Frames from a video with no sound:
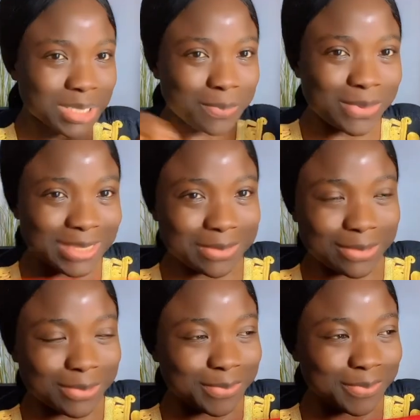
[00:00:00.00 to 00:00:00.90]

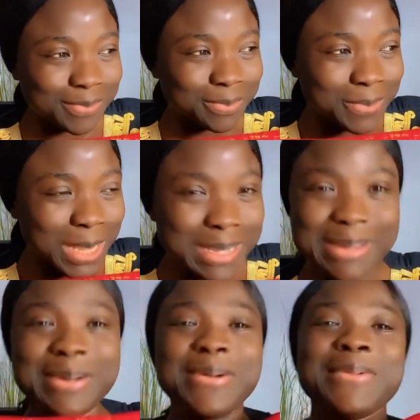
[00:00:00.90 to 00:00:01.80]
possible.
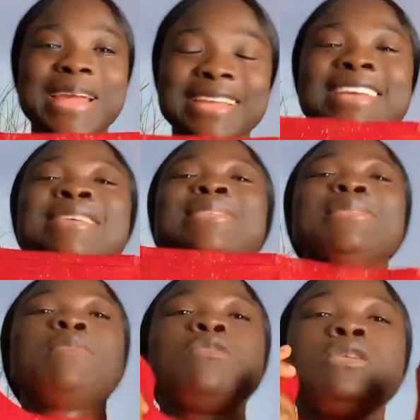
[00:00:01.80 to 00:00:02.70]
All right, so
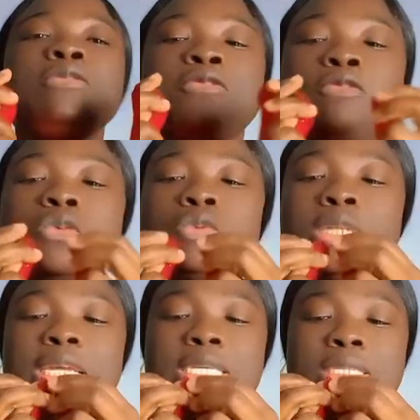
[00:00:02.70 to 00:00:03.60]
I'm going to fold
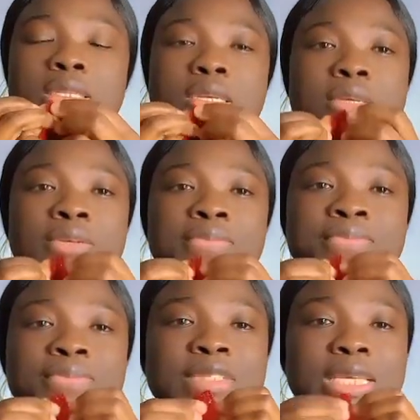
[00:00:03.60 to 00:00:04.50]
this,
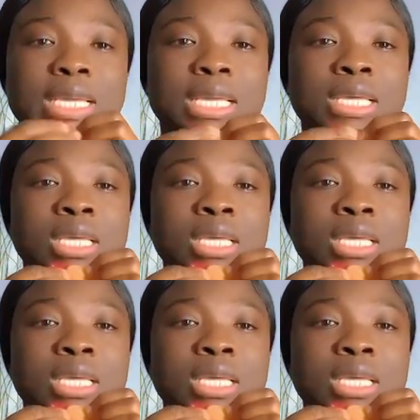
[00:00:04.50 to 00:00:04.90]
okay?